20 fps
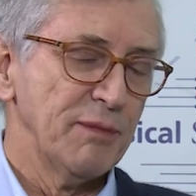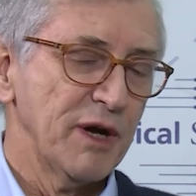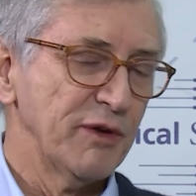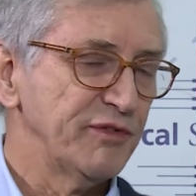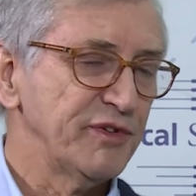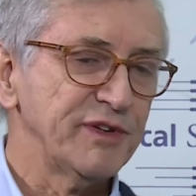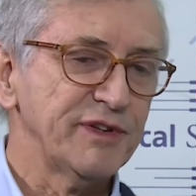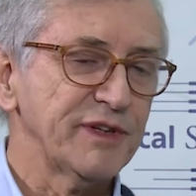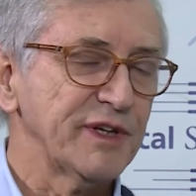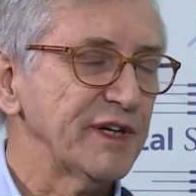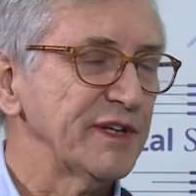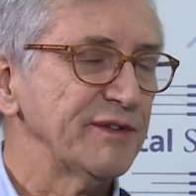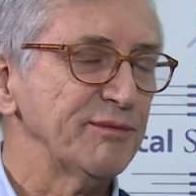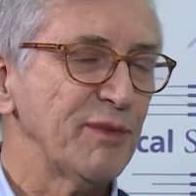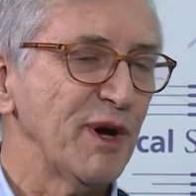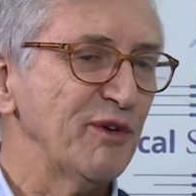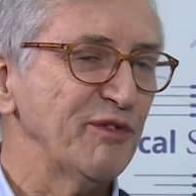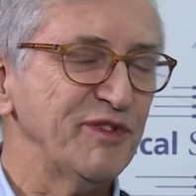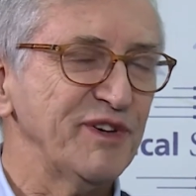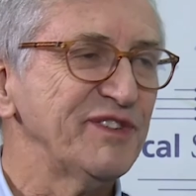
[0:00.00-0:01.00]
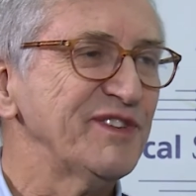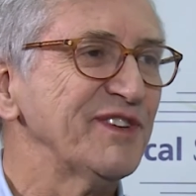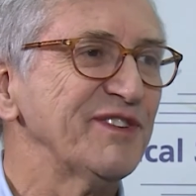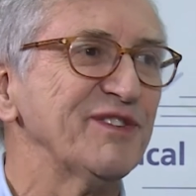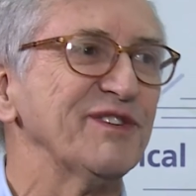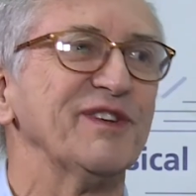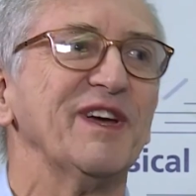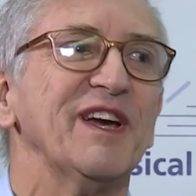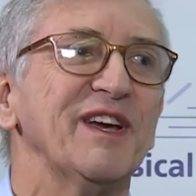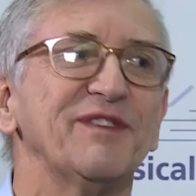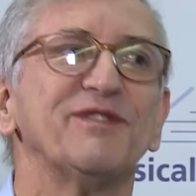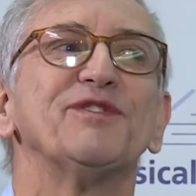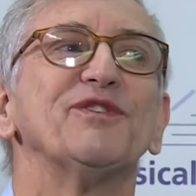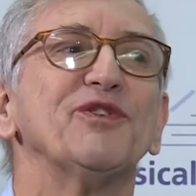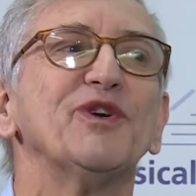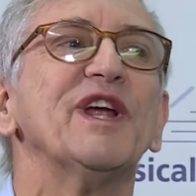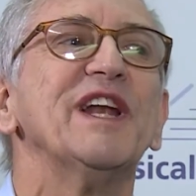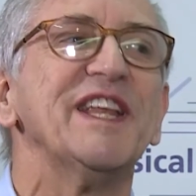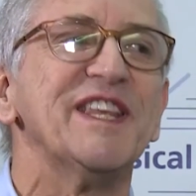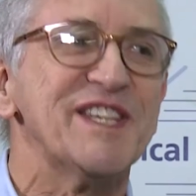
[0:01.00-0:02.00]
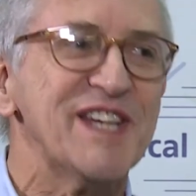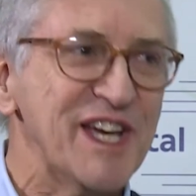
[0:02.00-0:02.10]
Biophysics, biophysics is really